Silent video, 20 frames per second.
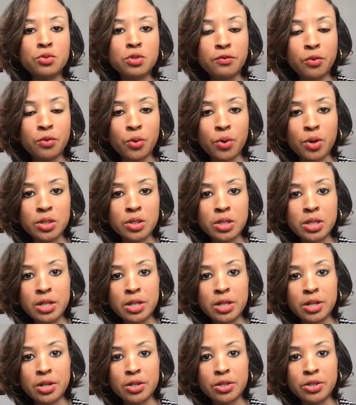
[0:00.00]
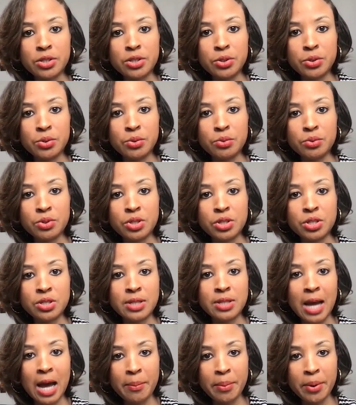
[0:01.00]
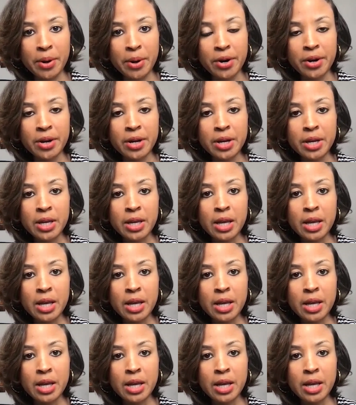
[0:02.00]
of force here to stop her